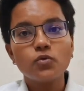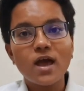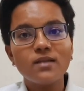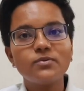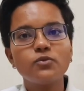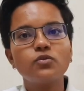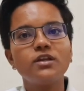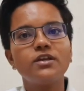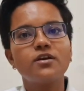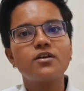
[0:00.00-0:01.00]
to help you
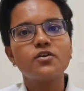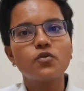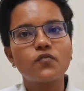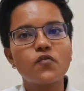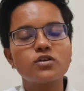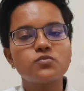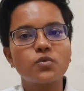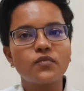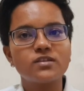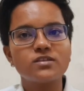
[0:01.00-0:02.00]
clear your first
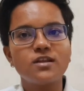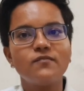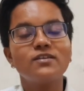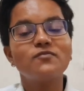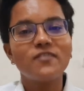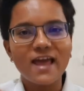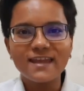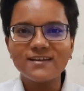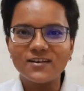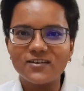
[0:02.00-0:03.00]
professional with
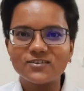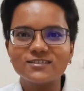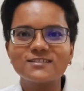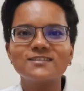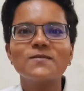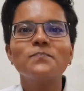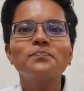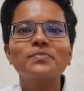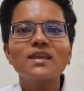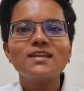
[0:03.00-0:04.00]
flying colors.
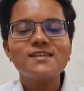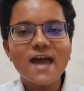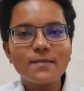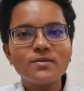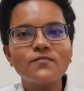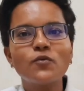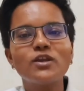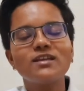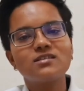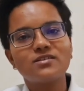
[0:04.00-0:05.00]
Time
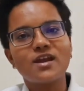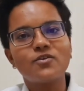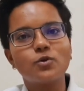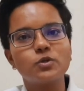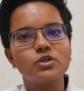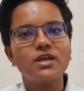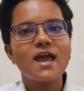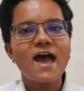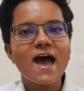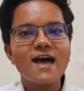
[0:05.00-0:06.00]
devoting strategy.
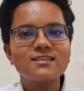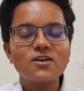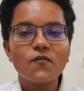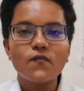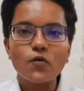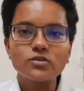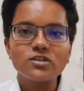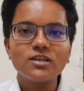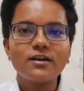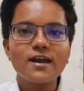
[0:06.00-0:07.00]
As a
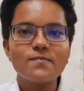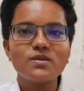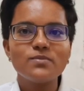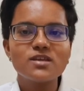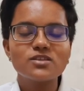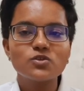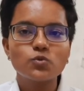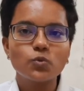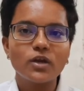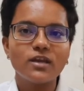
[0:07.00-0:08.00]
first year MBBS
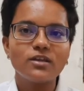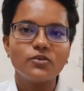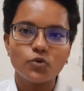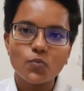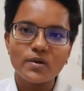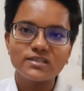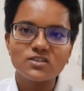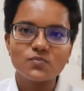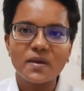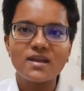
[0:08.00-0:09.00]
student, you must
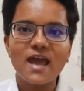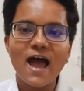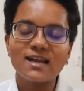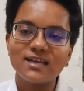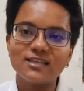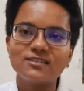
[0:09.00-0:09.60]
spend at